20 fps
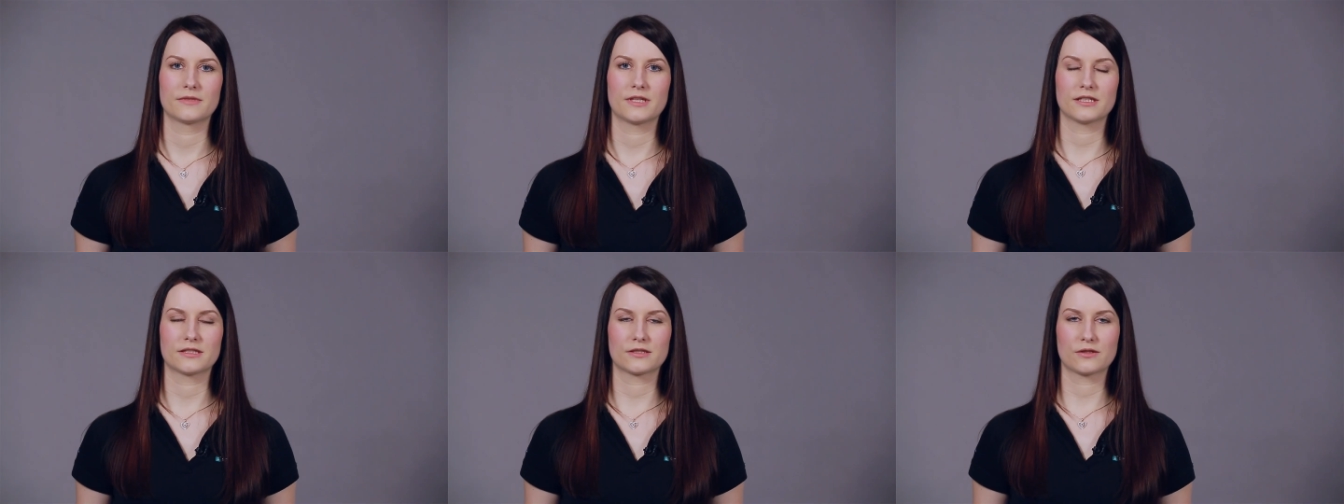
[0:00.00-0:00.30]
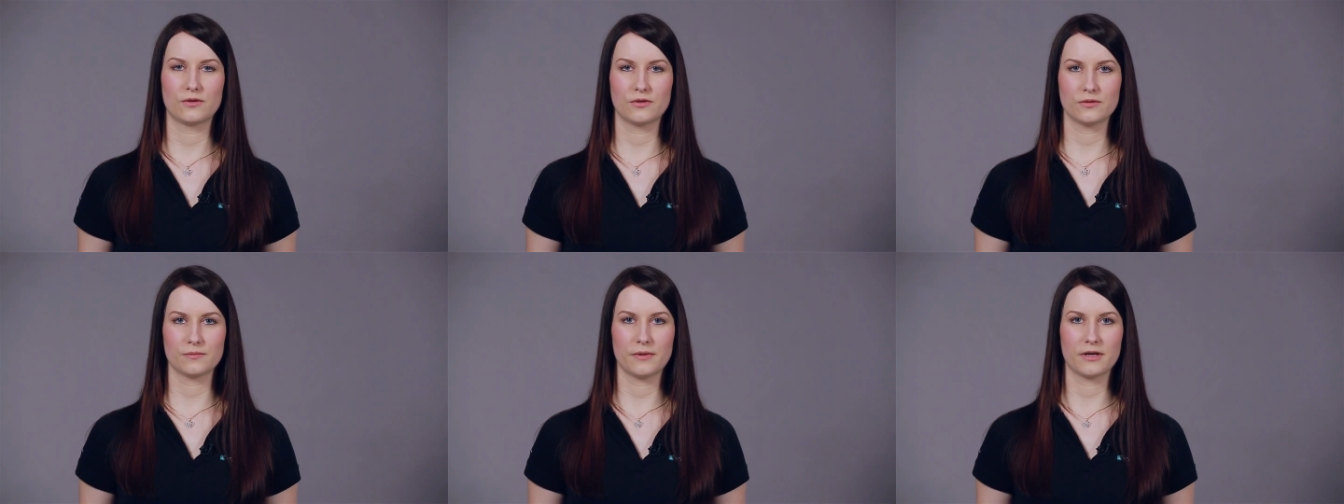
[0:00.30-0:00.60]

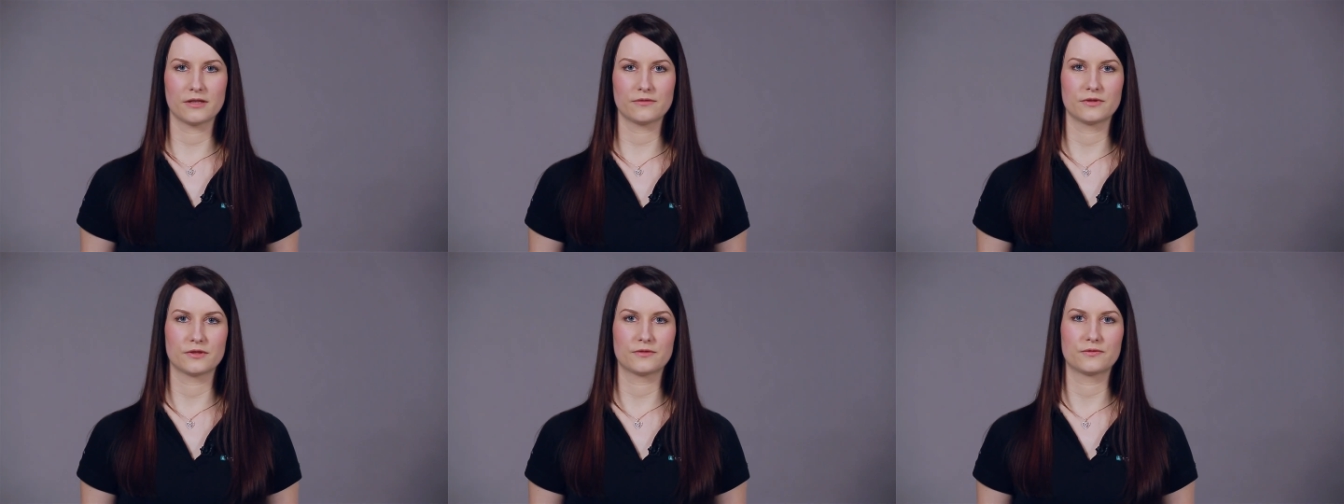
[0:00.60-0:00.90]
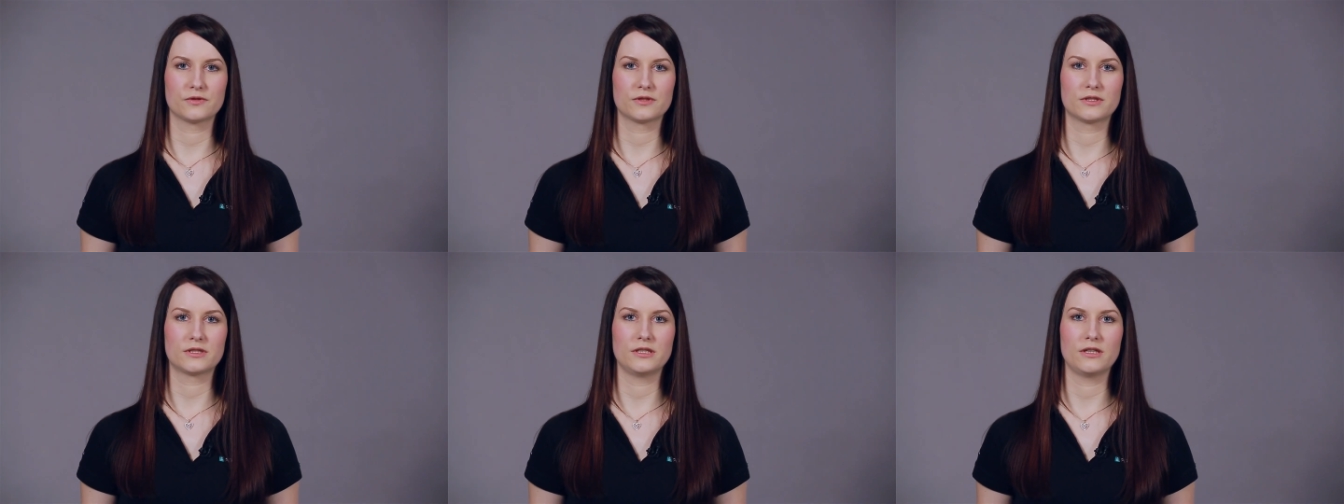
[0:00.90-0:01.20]

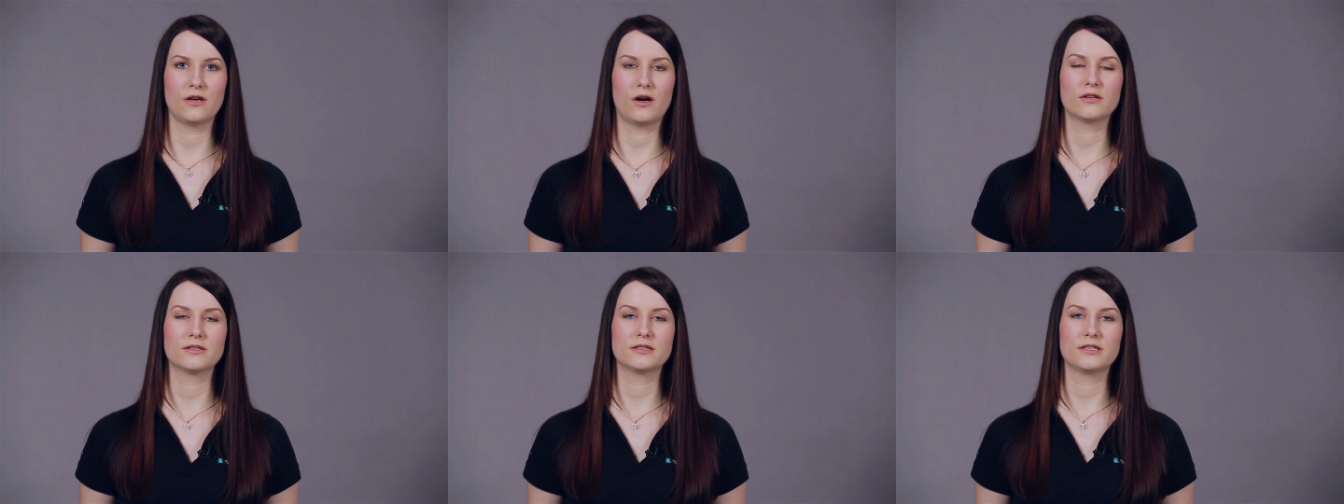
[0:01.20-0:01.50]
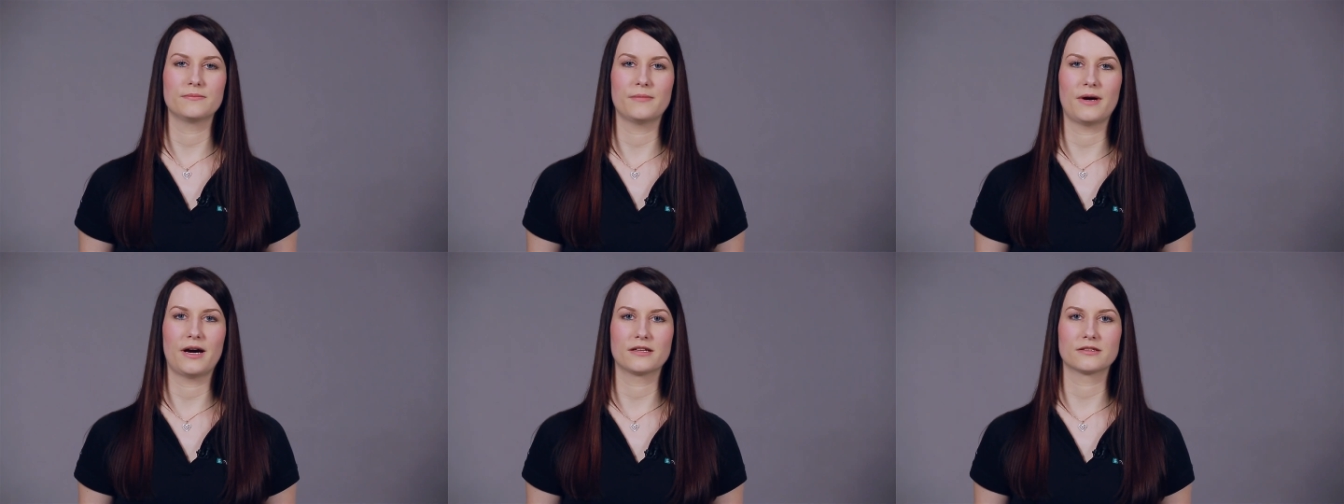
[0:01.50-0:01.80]
The
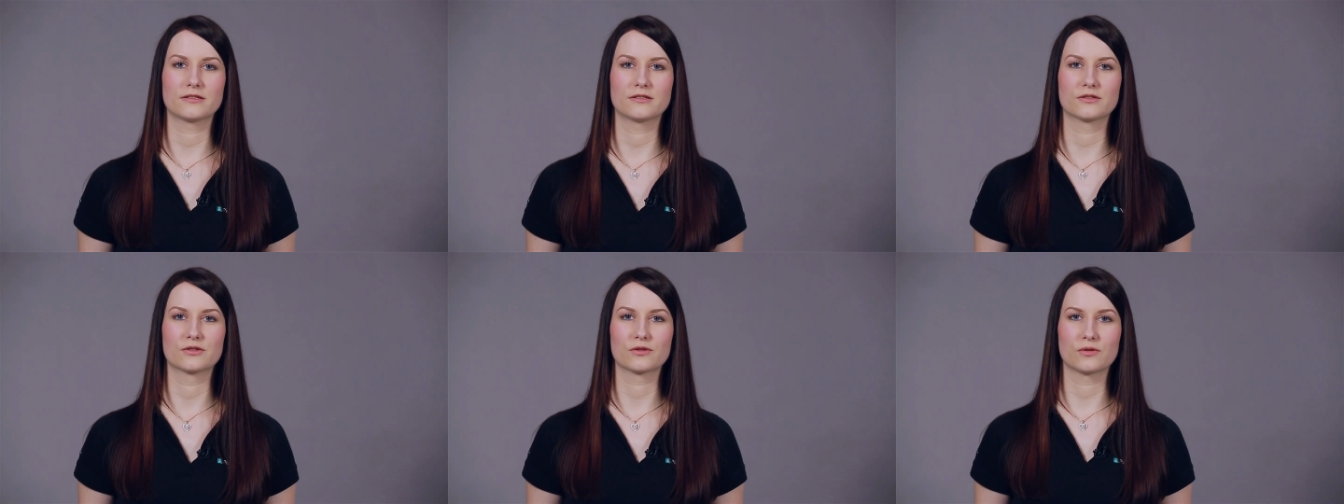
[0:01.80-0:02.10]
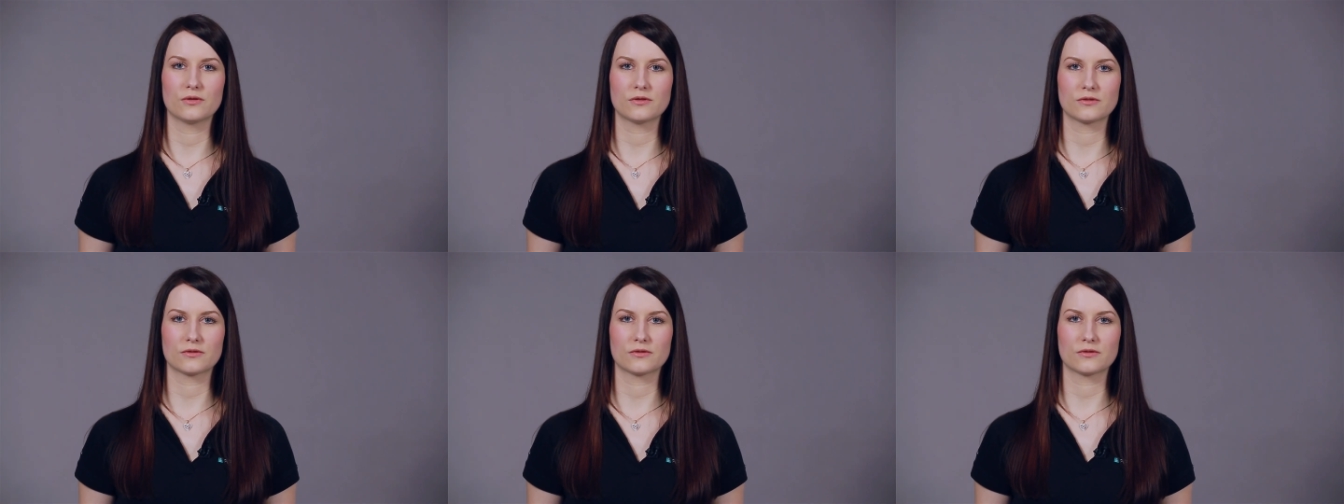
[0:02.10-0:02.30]
code tape is